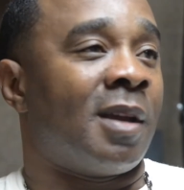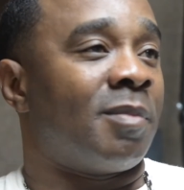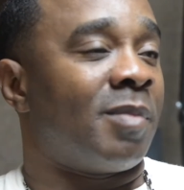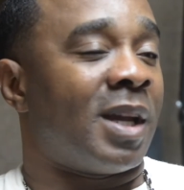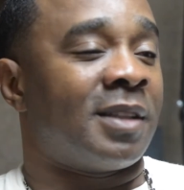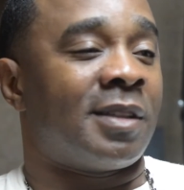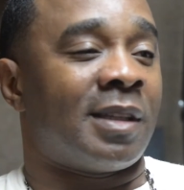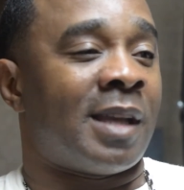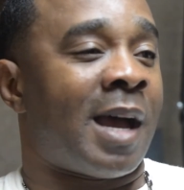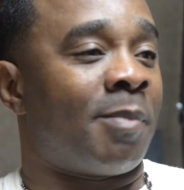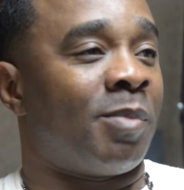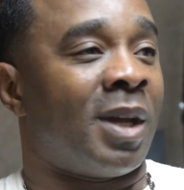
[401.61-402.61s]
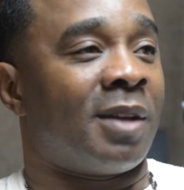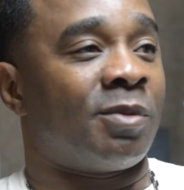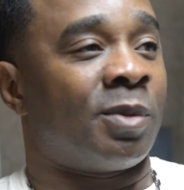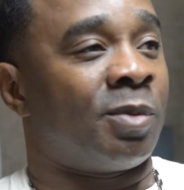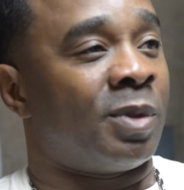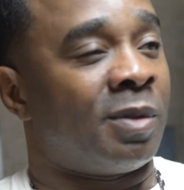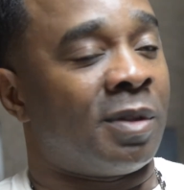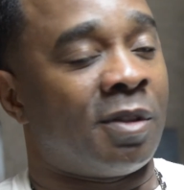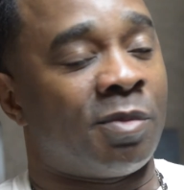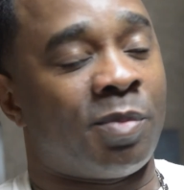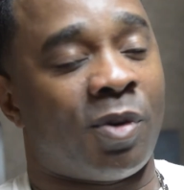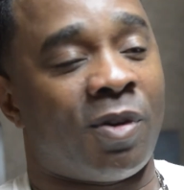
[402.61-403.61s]
Macy and I met when we were
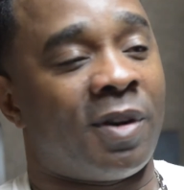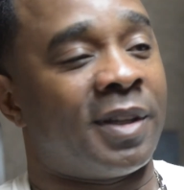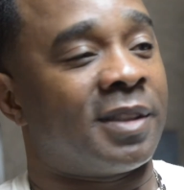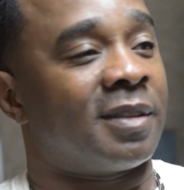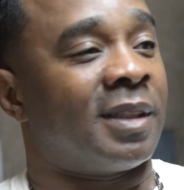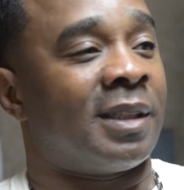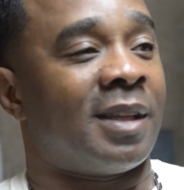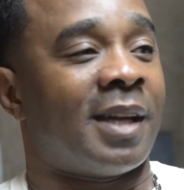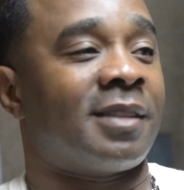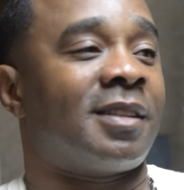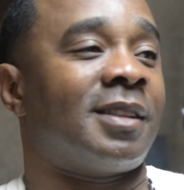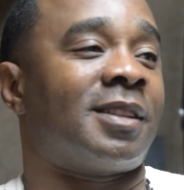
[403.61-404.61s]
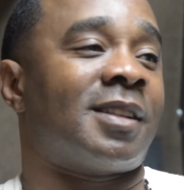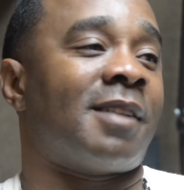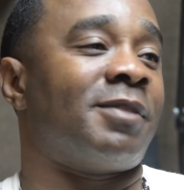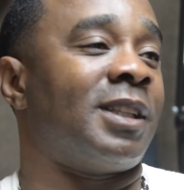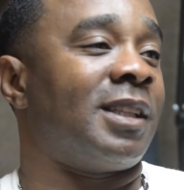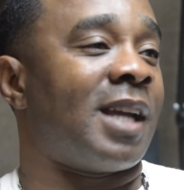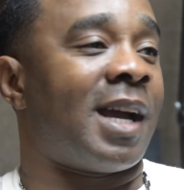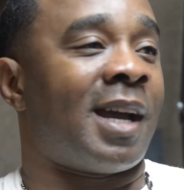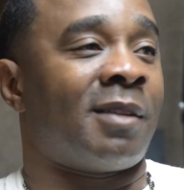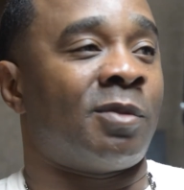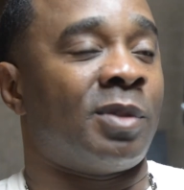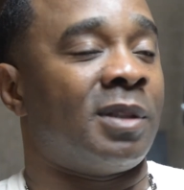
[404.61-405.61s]
little boys in
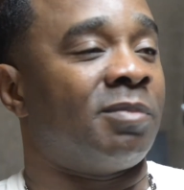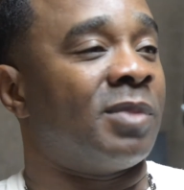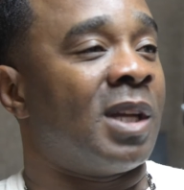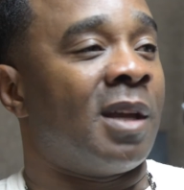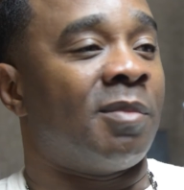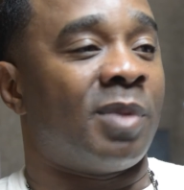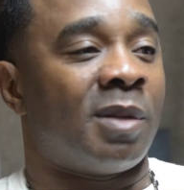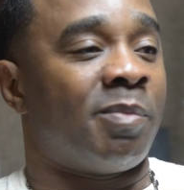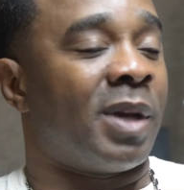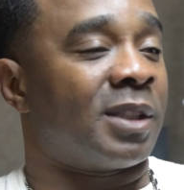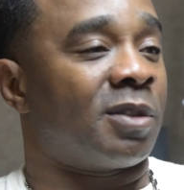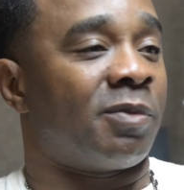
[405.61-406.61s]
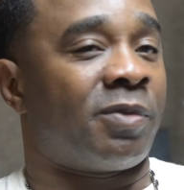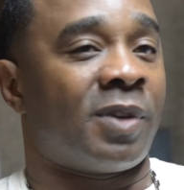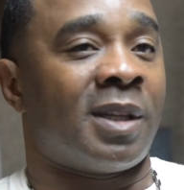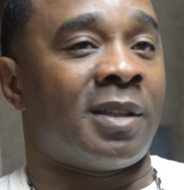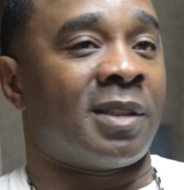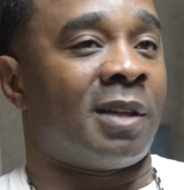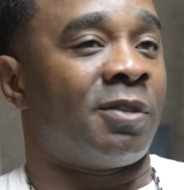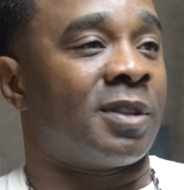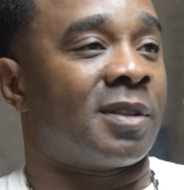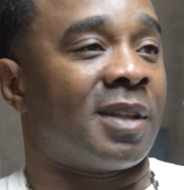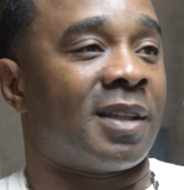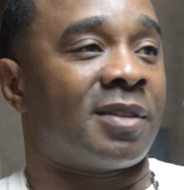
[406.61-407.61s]
1979. We've been the best of friends ever
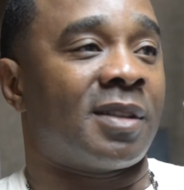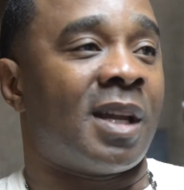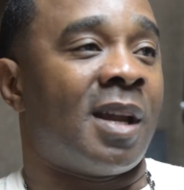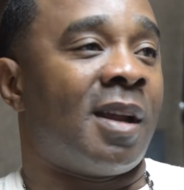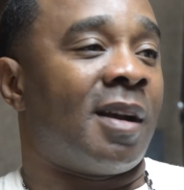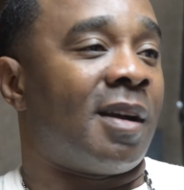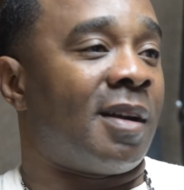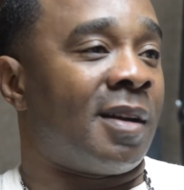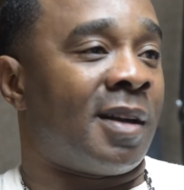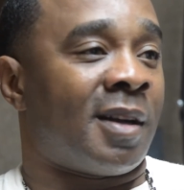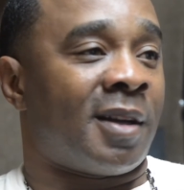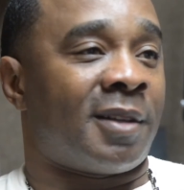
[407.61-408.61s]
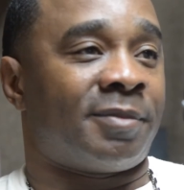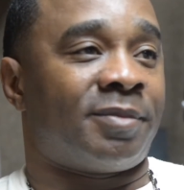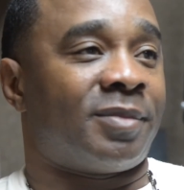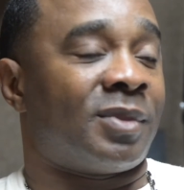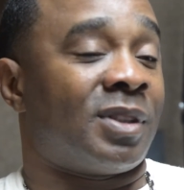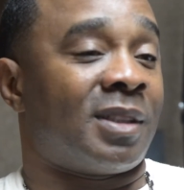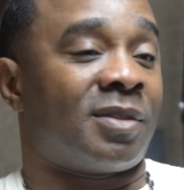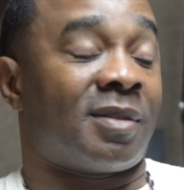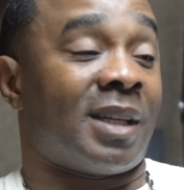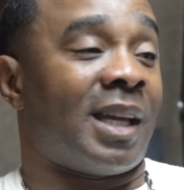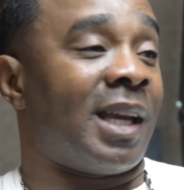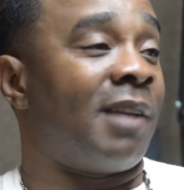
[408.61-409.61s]
since.
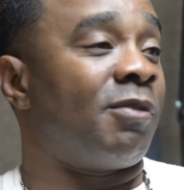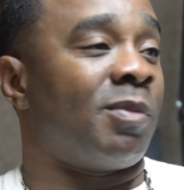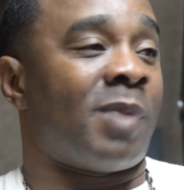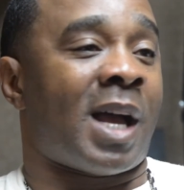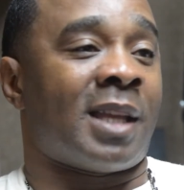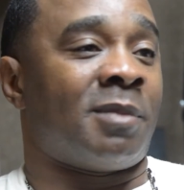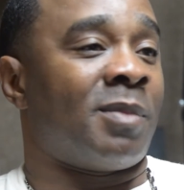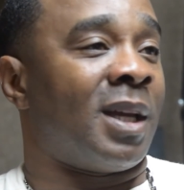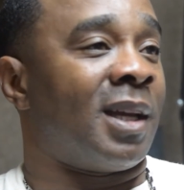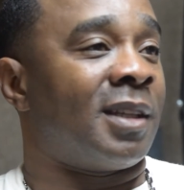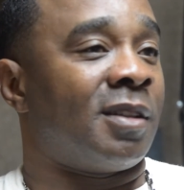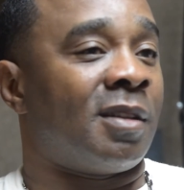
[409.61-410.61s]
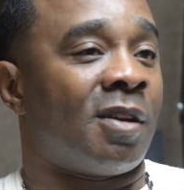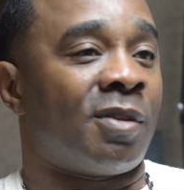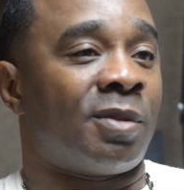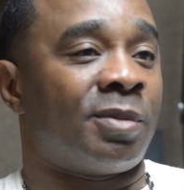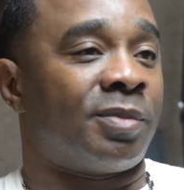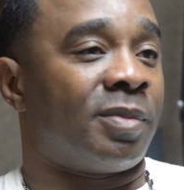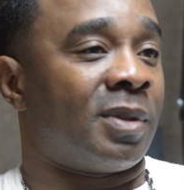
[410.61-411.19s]
Just everybody, man, you know.